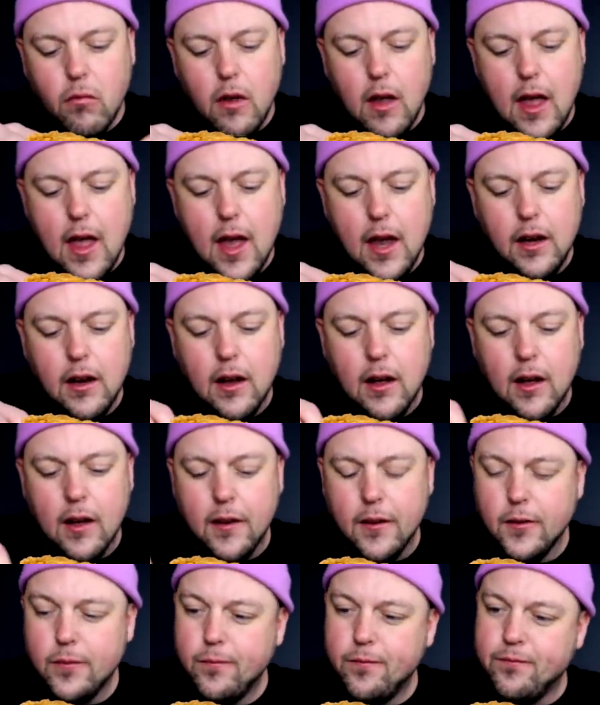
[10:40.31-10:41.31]
And
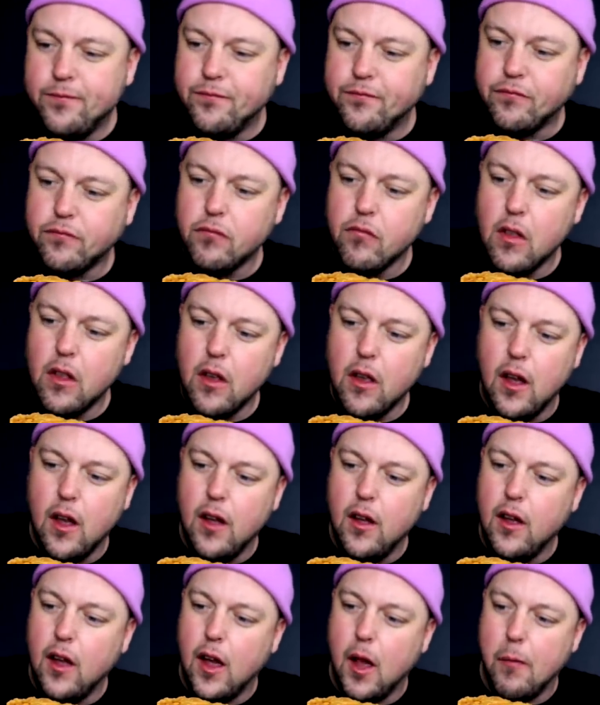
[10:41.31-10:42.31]

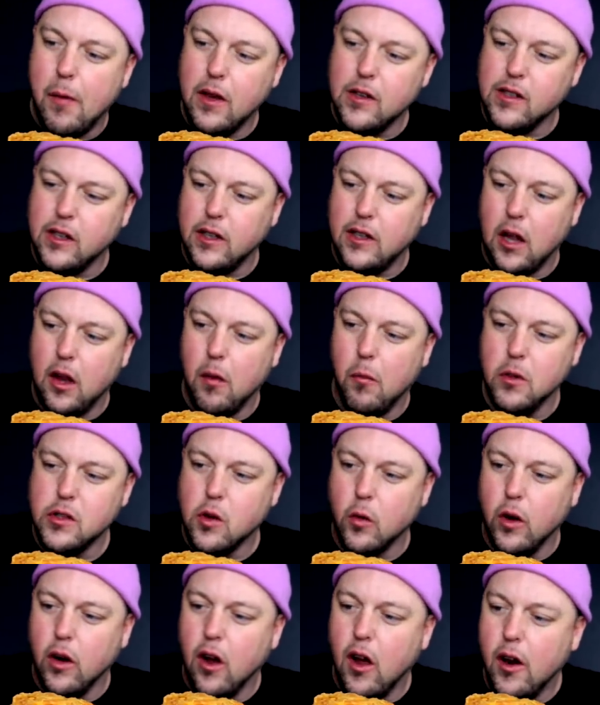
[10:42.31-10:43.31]
I basically tell him what's
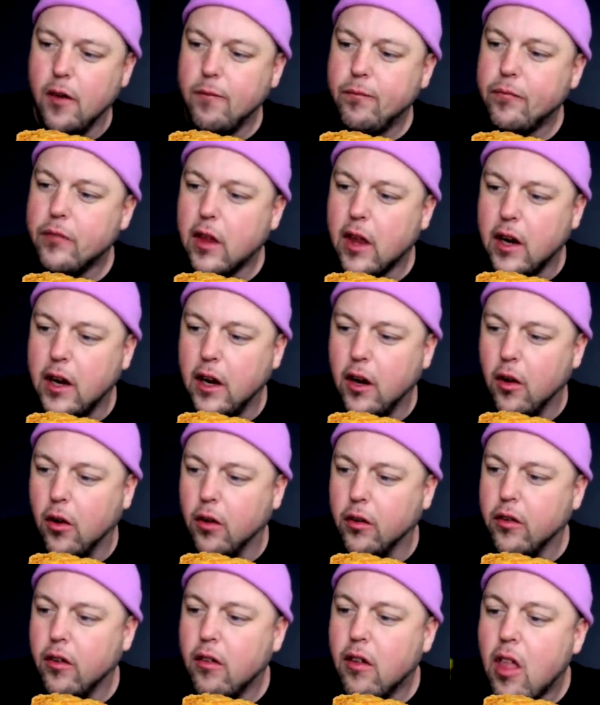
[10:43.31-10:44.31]
going on, and he
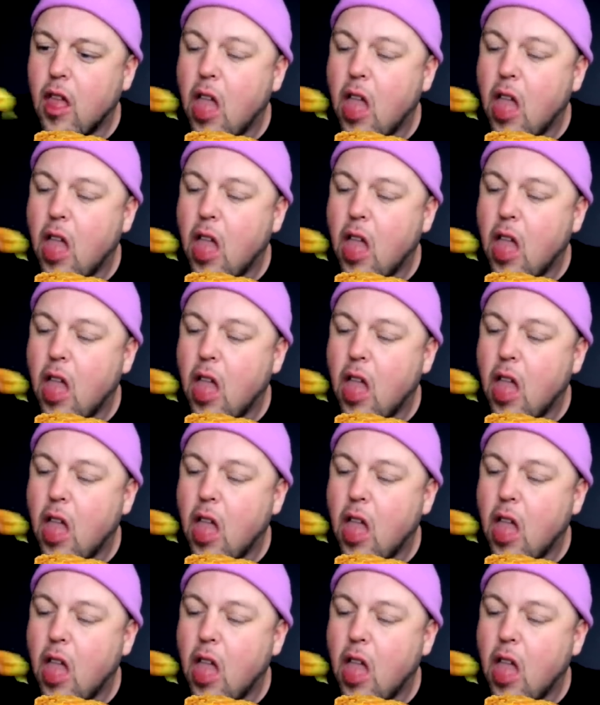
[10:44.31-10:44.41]
goes,